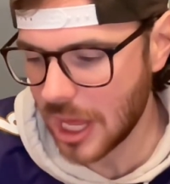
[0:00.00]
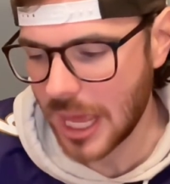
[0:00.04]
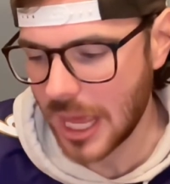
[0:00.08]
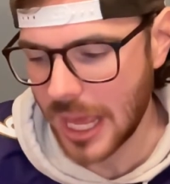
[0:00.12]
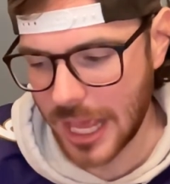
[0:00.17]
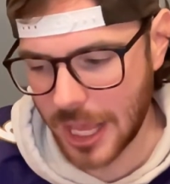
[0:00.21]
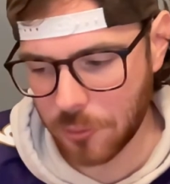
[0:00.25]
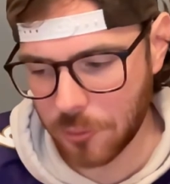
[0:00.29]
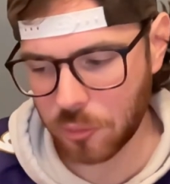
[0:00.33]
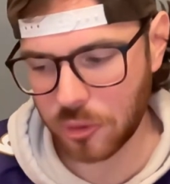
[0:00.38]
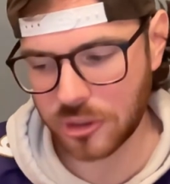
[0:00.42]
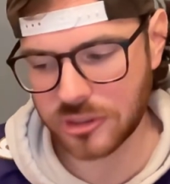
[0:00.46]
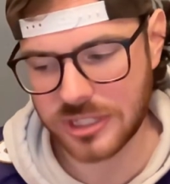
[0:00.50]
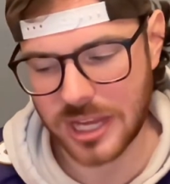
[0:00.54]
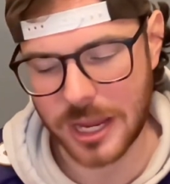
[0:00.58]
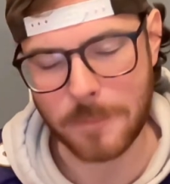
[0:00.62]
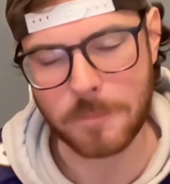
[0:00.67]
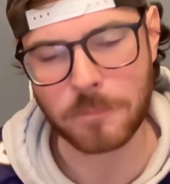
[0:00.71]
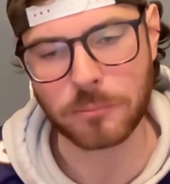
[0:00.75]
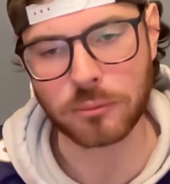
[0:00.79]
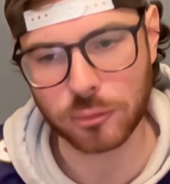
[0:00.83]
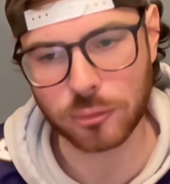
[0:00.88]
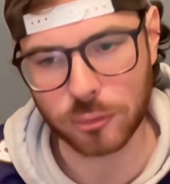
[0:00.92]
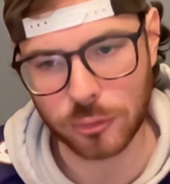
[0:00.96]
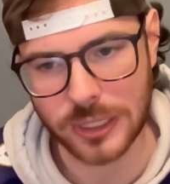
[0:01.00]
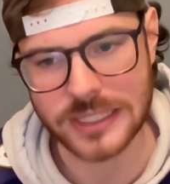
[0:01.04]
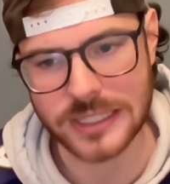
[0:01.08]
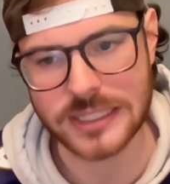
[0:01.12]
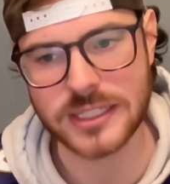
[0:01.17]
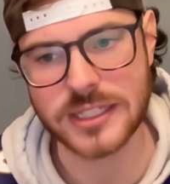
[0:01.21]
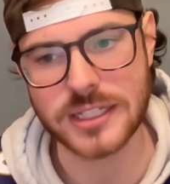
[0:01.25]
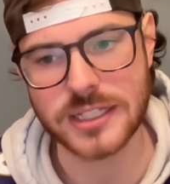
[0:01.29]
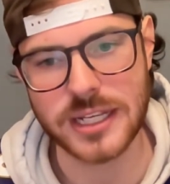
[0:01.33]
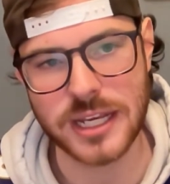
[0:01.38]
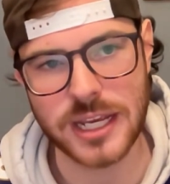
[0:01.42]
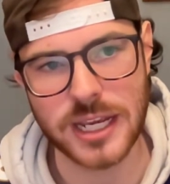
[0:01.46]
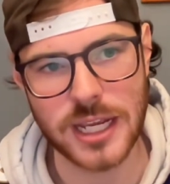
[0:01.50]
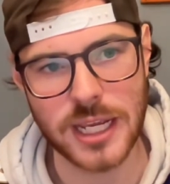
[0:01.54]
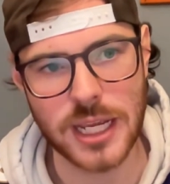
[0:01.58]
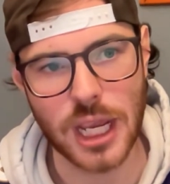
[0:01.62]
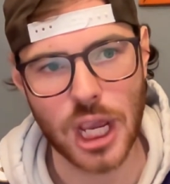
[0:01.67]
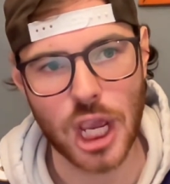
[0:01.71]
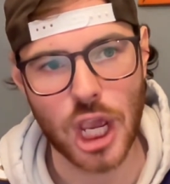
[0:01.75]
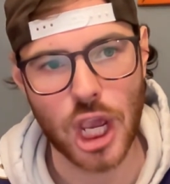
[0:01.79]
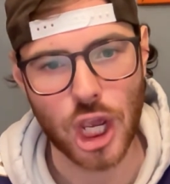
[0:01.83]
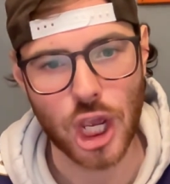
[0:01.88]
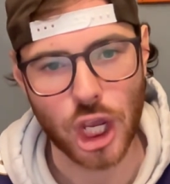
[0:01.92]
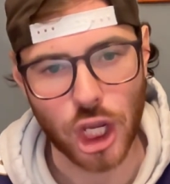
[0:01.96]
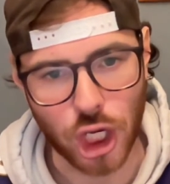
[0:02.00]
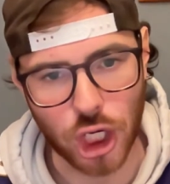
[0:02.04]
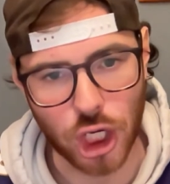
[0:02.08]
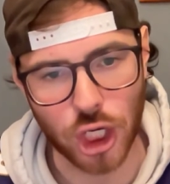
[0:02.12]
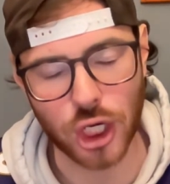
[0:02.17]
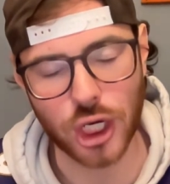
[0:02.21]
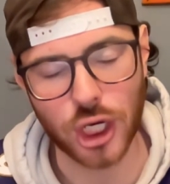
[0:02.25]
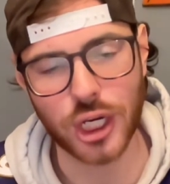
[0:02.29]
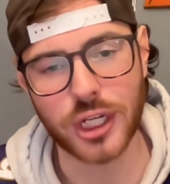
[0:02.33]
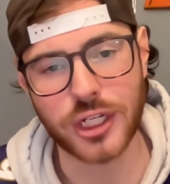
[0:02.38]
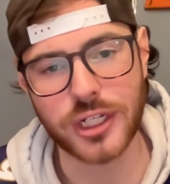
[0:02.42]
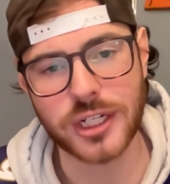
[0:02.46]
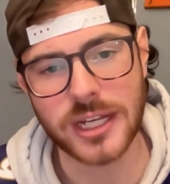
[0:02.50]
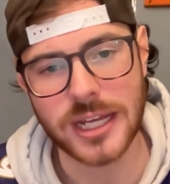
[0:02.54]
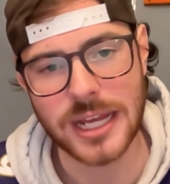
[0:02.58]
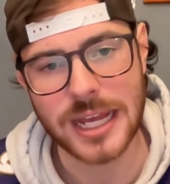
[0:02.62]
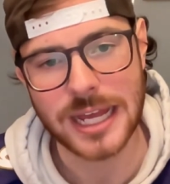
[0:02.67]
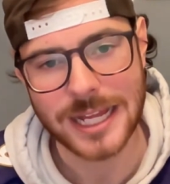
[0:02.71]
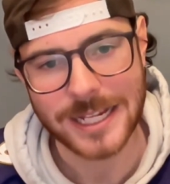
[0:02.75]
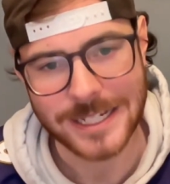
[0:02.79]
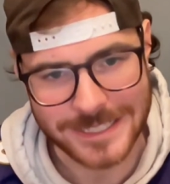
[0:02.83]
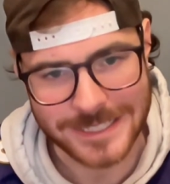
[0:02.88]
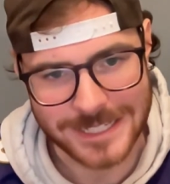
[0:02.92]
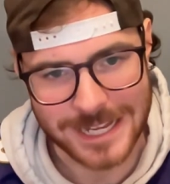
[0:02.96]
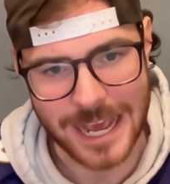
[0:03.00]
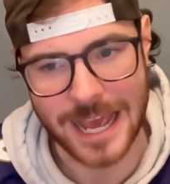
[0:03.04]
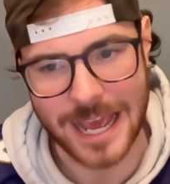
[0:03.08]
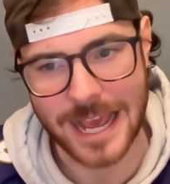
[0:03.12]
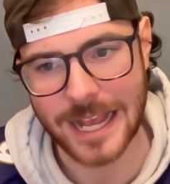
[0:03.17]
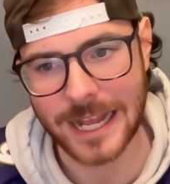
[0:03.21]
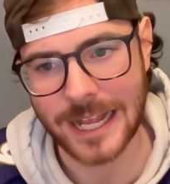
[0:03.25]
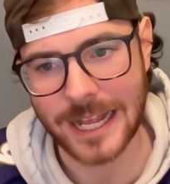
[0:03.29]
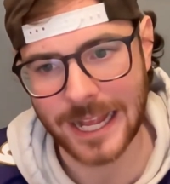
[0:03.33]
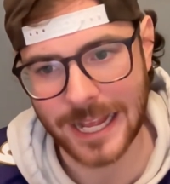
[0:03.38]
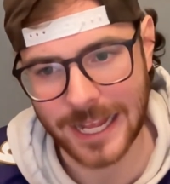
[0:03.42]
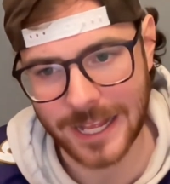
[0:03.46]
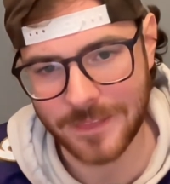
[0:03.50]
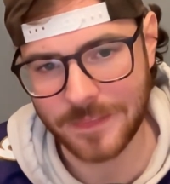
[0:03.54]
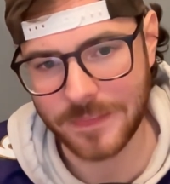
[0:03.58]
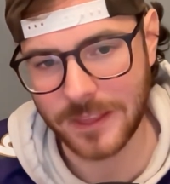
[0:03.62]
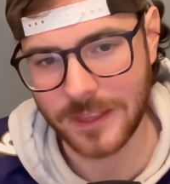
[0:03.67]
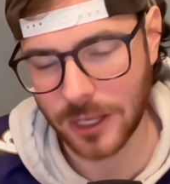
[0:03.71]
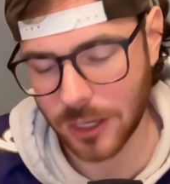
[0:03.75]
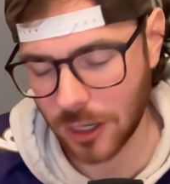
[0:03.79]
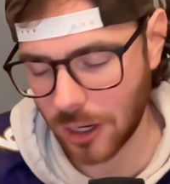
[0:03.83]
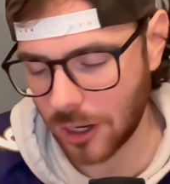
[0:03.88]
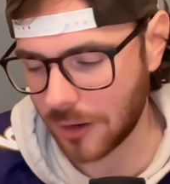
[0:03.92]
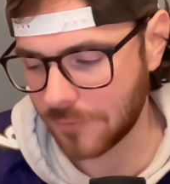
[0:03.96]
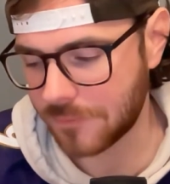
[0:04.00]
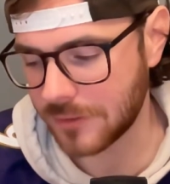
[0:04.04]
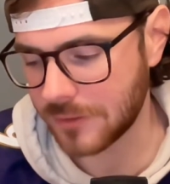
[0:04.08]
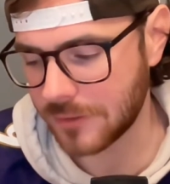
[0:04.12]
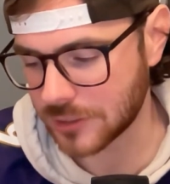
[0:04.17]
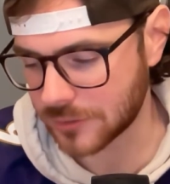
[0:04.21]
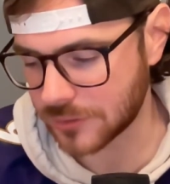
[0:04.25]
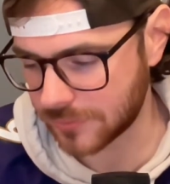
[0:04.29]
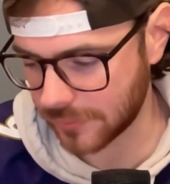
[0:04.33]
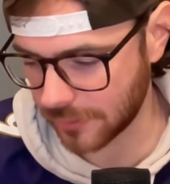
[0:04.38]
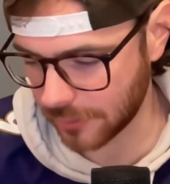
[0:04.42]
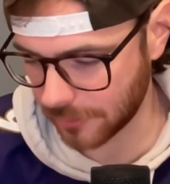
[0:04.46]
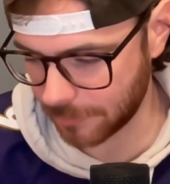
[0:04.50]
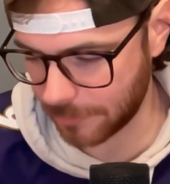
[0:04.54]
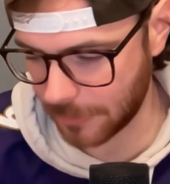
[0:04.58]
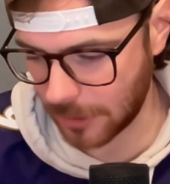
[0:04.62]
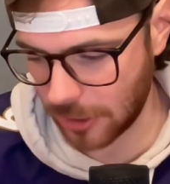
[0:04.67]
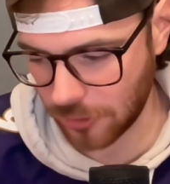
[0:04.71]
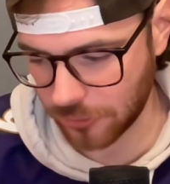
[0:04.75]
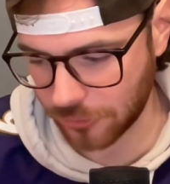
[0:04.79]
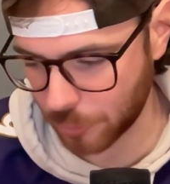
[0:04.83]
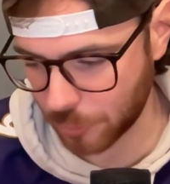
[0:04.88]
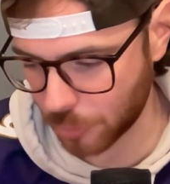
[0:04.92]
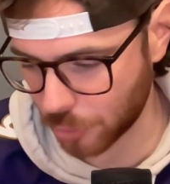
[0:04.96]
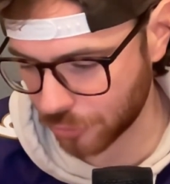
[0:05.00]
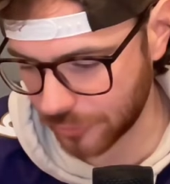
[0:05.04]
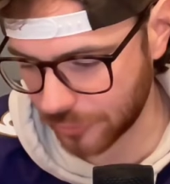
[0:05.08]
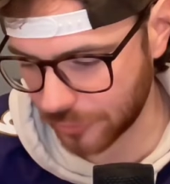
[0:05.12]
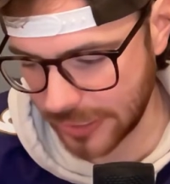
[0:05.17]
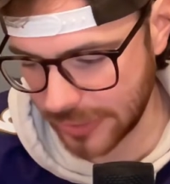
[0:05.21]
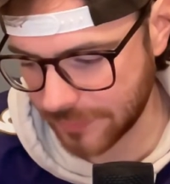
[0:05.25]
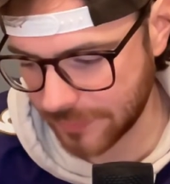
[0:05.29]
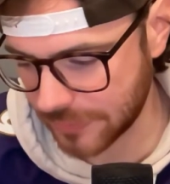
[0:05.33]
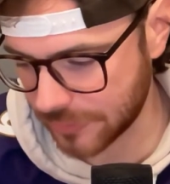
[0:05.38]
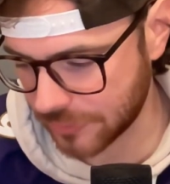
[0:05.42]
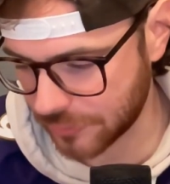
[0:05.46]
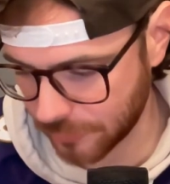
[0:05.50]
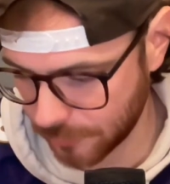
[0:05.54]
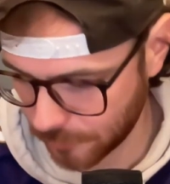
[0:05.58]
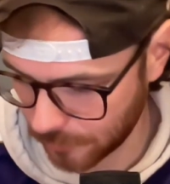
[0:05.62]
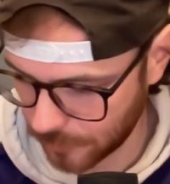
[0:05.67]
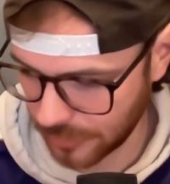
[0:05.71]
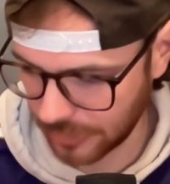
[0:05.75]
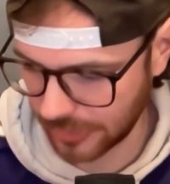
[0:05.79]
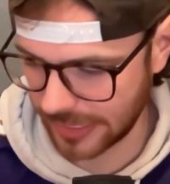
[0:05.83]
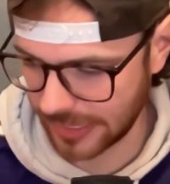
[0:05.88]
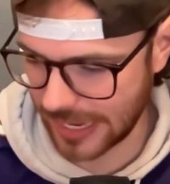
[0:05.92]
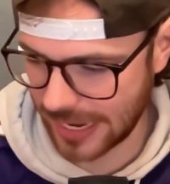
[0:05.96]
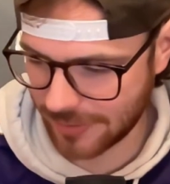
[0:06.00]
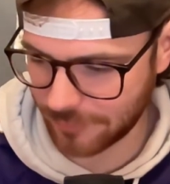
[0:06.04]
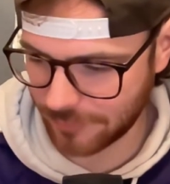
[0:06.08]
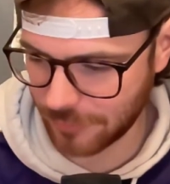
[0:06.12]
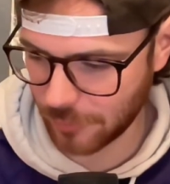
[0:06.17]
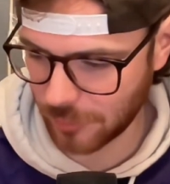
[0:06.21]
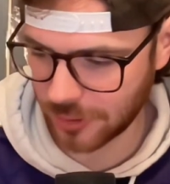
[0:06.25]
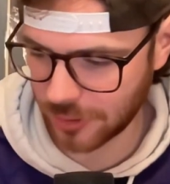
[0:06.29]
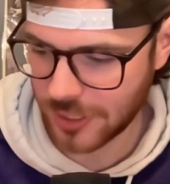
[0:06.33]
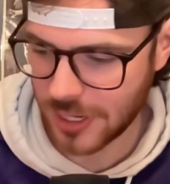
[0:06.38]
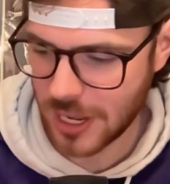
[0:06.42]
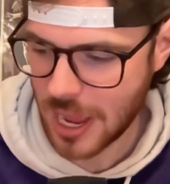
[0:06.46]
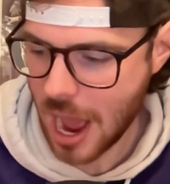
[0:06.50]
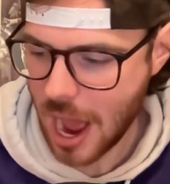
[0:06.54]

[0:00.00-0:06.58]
It was a pretty good day in the office for the Baltimore Ravens and really everyone.